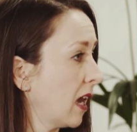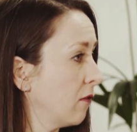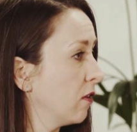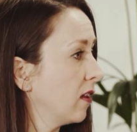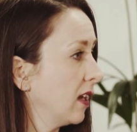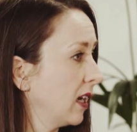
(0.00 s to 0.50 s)

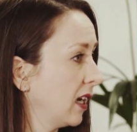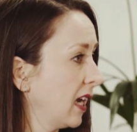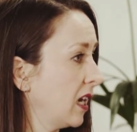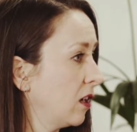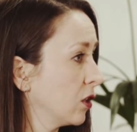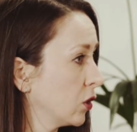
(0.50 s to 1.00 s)
everything
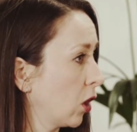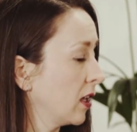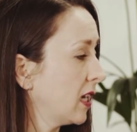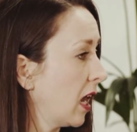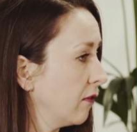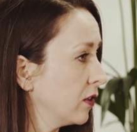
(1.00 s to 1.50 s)
in
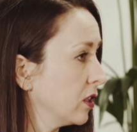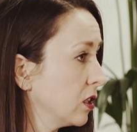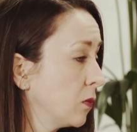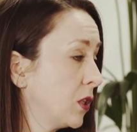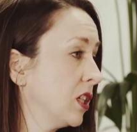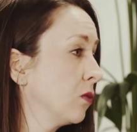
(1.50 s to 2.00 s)
solid
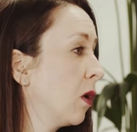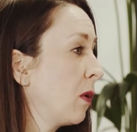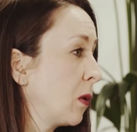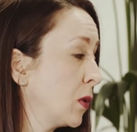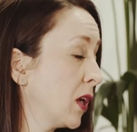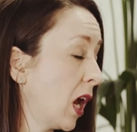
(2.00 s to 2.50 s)
evidence, which is what we
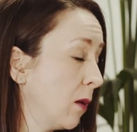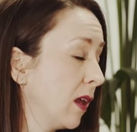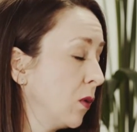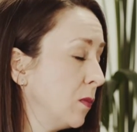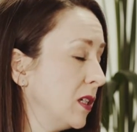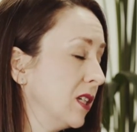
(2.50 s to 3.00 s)
would hope they
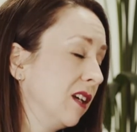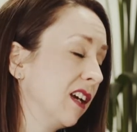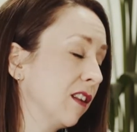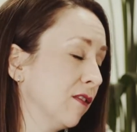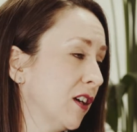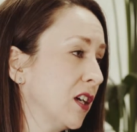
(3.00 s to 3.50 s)
would be doing in
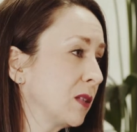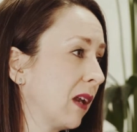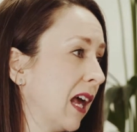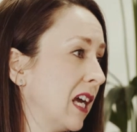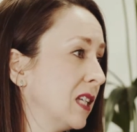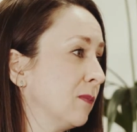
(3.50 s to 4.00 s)
the first
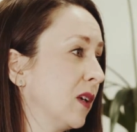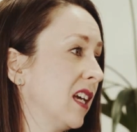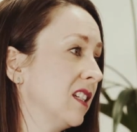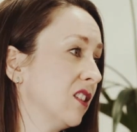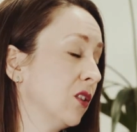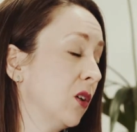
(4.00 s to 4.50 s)
place, but
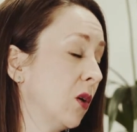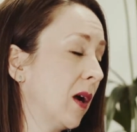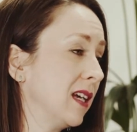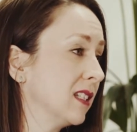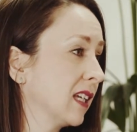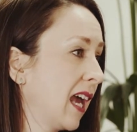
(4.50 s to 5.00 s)
isn't
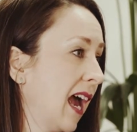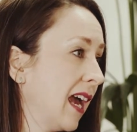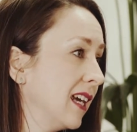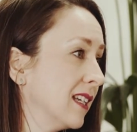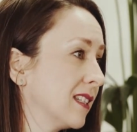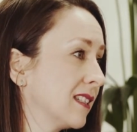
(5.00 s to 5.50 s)
always the
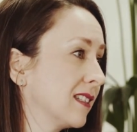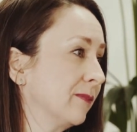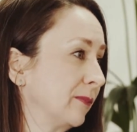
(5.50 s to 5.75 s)
case.